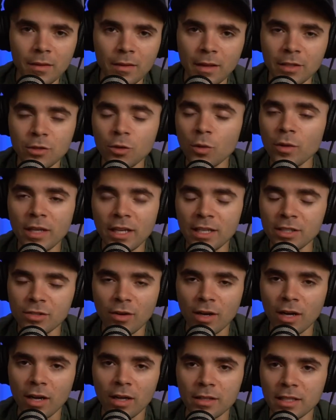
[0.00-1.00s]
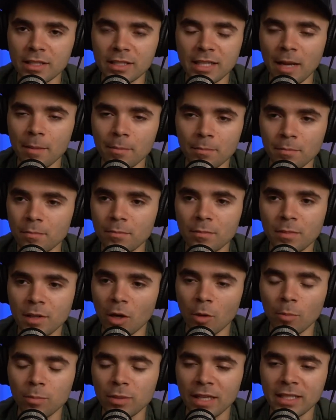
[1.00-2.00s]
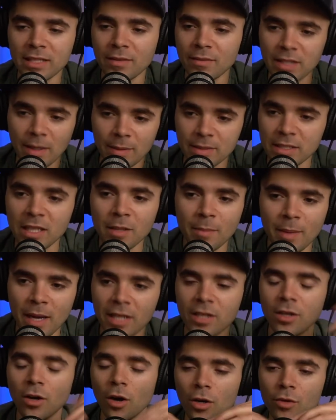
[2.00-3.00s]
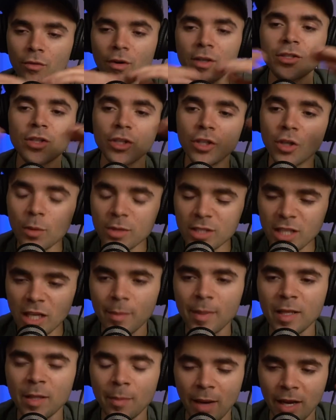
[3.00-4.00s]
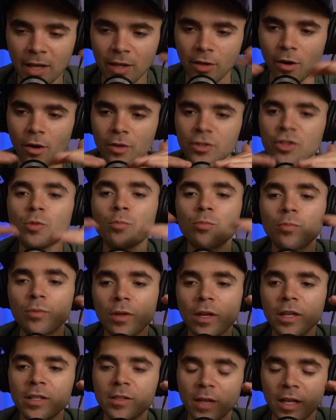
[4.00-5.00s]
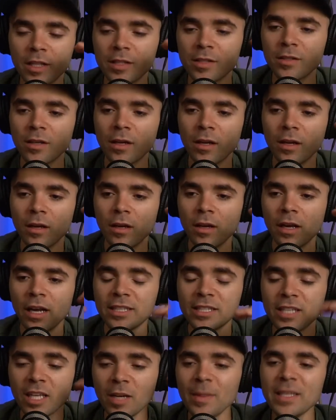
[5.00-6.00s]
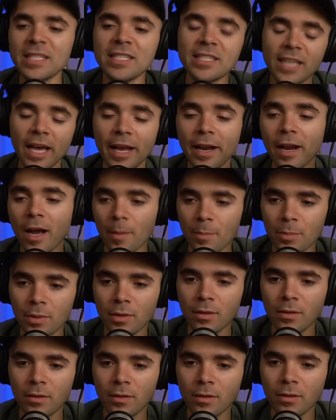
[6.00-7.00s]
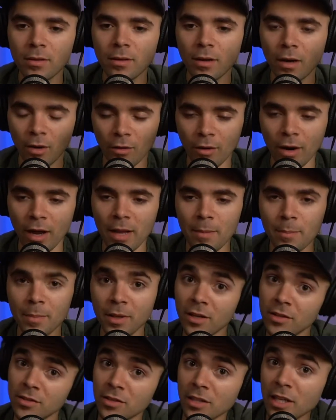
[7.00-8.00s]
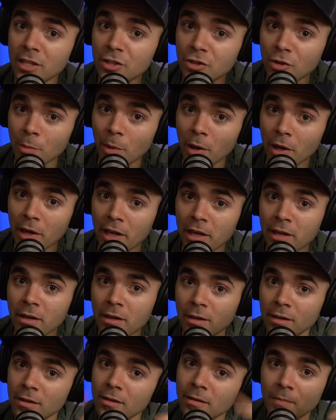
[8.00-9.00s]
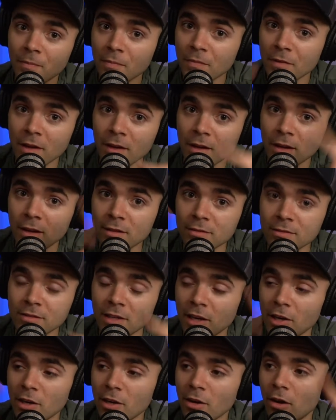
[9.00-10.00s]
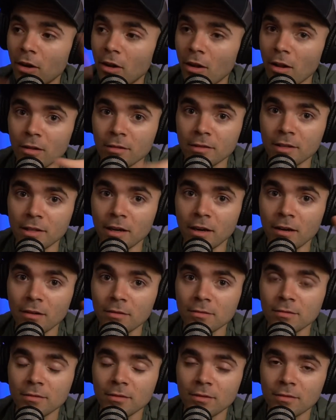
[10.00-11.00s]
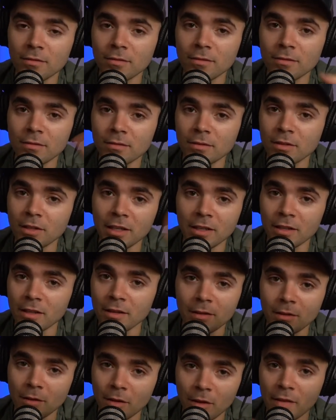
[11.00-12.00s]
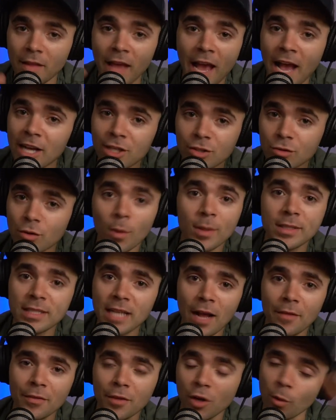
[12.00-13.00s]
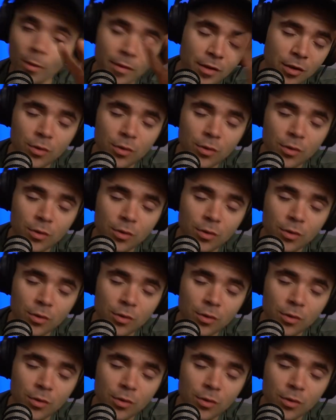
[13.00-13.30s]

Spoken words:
do the Easter egg hunt in the same, place every time. It's in the backyard, all right? So it's going to be in the backyard. So it's going to be set up, all right? Because the Easter Bunny did it all, You get the eggs are always out there, whether you